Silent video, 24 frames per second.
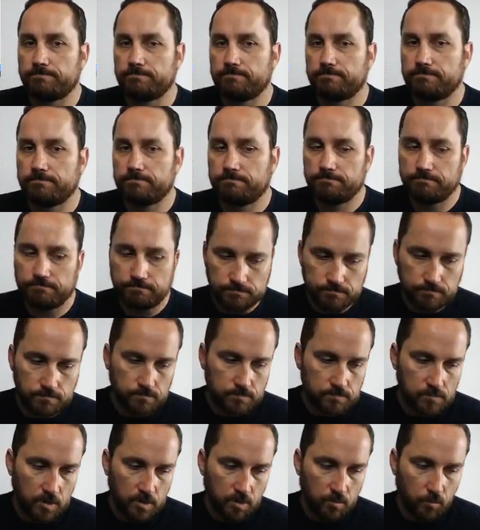We're in some
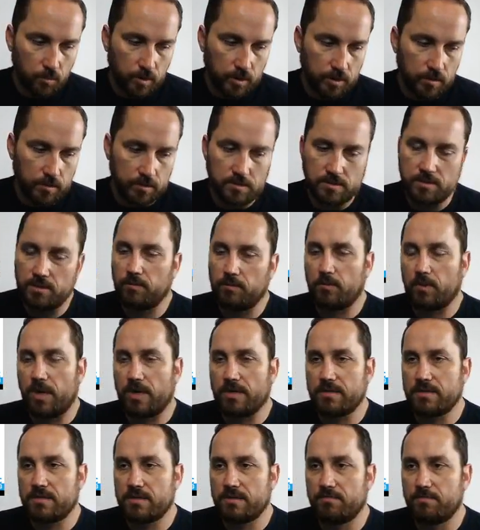process of building some
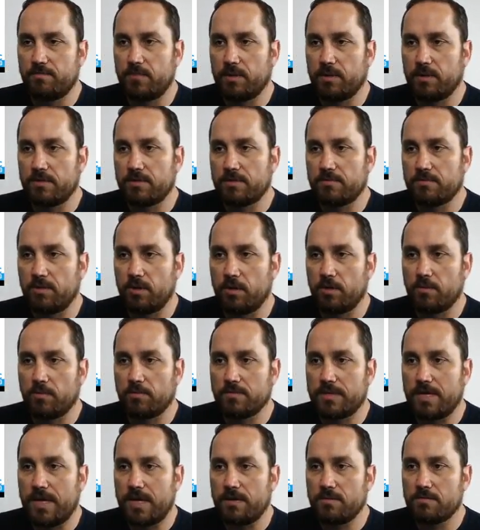logos out.
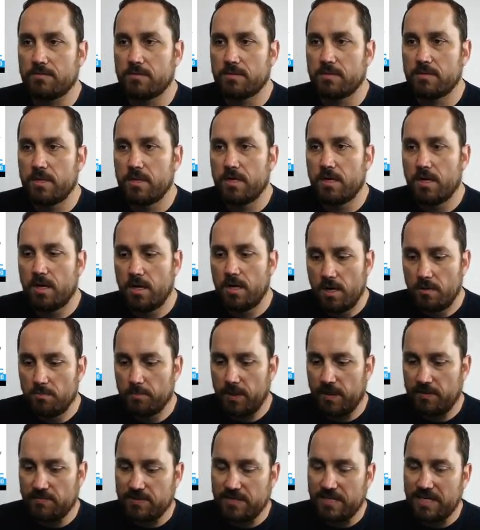But I've seen a
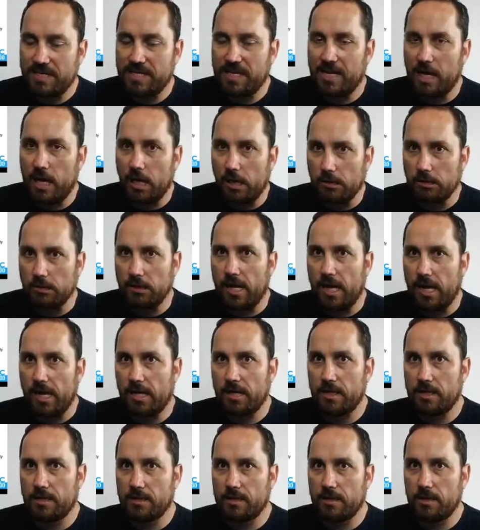lot
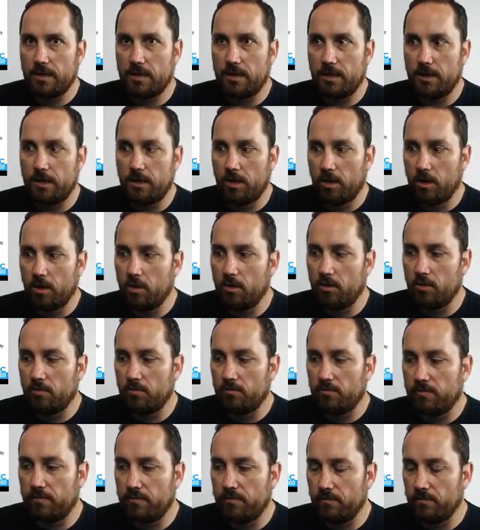of
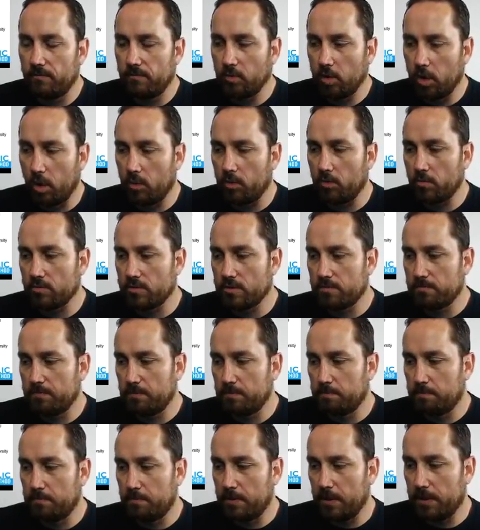logos
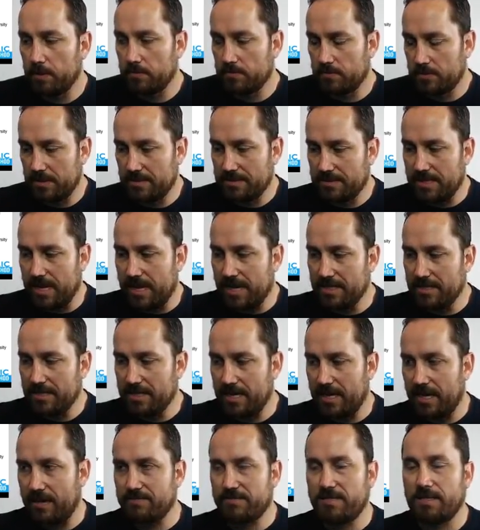designed, and I've seen a lot of
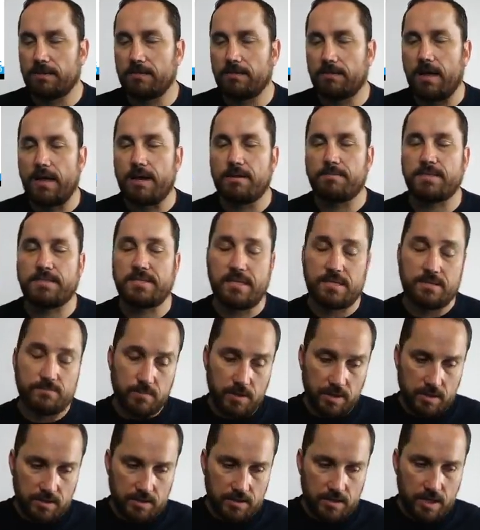mistakes made, not only from
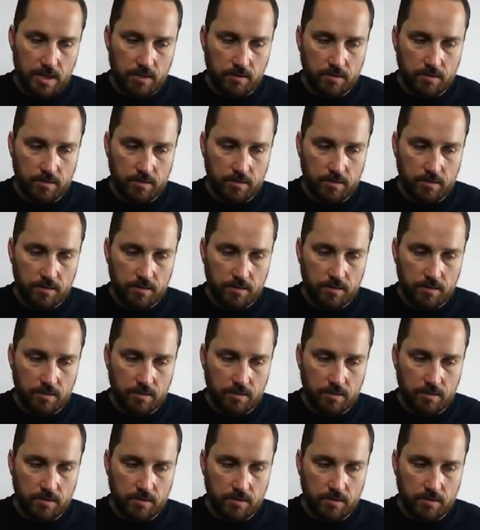our